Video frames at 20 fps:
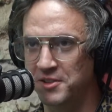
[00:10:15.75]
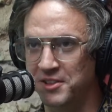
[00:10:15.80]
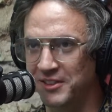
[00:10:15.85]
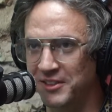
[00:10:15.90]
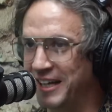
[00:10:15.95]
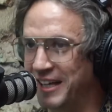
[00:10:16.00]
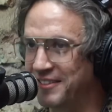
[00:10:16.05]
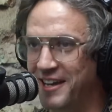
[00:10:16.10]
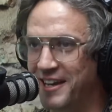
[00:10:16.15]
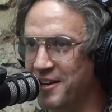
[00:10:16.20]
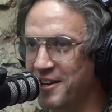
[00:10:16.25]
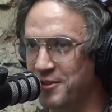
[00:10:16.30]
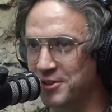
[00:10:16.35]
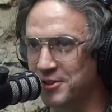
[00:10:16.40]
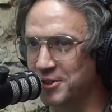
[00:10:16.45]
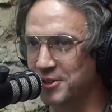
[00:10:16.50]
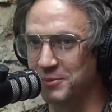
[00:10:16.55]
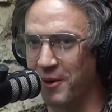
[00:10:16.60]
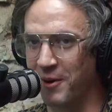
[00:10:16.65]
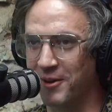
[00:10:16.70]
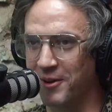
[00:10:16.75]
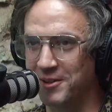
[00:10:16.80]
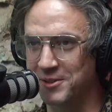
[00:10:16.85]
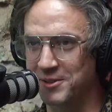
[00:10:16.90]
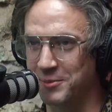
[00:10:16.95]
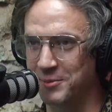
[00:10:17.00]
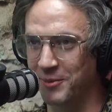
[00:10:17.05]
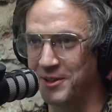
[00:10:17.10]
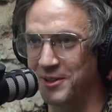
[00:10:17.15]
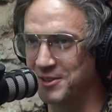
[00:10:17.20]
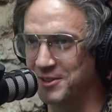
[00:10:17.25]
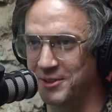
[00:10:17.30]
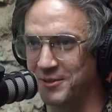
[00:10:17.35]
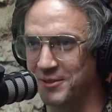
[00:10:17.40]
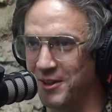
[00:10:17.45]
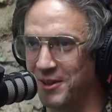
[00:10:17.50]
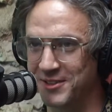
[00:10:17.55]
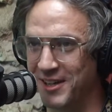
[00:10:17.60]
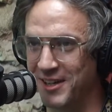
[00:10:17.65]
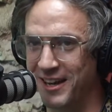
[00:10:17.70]
Yeah, like they are the smartest priest of
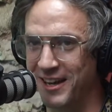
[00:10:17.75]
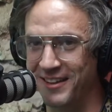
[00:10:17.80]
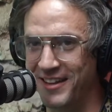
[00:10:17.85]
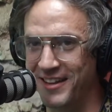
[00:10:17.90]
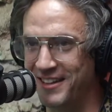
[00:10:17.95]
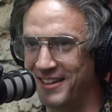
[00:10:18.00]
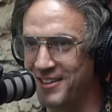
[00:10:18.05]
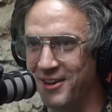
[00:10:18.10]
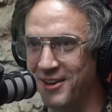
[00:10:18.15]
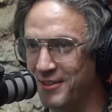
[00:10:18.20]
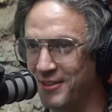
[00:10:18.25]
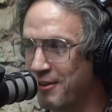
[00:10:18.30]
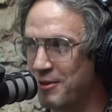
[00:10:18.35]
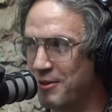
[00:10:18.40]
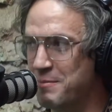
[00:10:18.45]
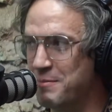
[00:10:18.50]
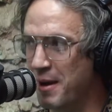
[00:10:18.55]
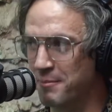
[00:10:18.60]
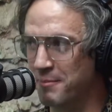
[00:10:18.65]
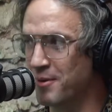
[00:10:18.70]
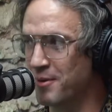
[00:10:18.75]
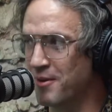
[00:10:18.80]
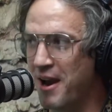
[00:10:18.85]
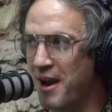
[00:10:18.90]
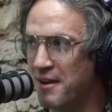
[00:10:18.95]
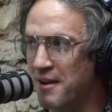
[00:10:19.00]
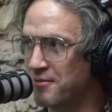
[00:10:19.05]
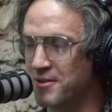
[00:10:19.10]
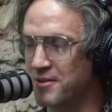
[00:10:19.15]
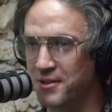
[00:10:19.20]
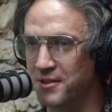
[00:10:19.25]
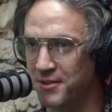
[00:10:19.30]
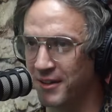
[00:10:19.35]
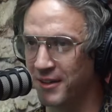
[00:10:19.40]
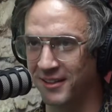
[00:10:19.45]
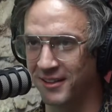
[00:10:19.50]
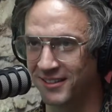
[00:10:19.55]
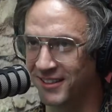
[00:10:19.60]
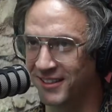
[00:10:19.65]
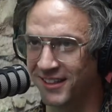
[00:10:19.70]
all time. They know, they remember
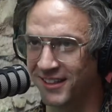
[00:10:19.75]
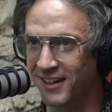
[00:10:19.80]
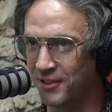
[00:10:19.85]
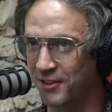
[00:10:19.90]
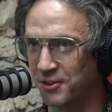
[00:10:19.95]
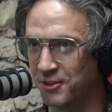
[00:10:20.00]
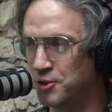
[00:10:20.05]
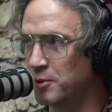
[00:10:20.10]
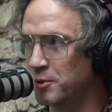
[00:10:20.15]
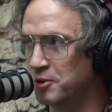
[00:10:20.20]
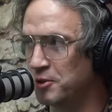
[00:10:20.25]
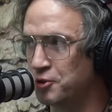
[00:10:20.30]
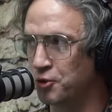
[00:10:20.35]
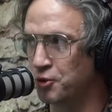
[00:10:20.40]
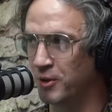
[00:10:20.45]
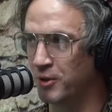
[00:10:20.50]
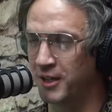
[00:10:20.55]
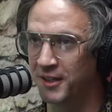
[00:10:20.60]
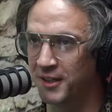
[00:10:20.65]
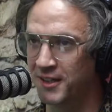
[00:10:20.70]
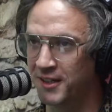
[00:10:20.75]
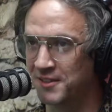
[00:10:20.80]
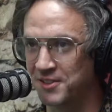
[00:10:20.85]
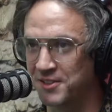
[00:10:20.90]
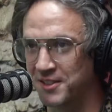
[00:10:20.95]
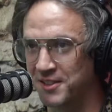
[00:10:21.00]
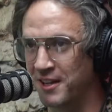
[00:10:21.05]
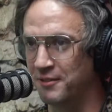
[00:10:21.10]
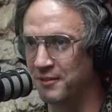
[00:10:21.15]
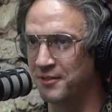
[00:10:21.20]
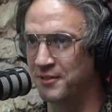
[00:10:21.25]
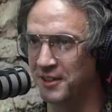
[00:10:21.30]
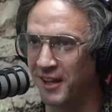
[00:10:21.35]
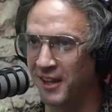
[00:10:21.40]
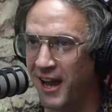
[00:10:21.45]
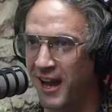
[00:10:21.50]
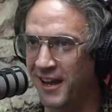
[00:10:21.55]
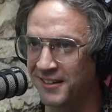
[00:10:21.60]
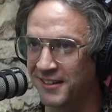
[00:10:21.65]
everything. Yeah, you know, they're doing trig and stuff in Latin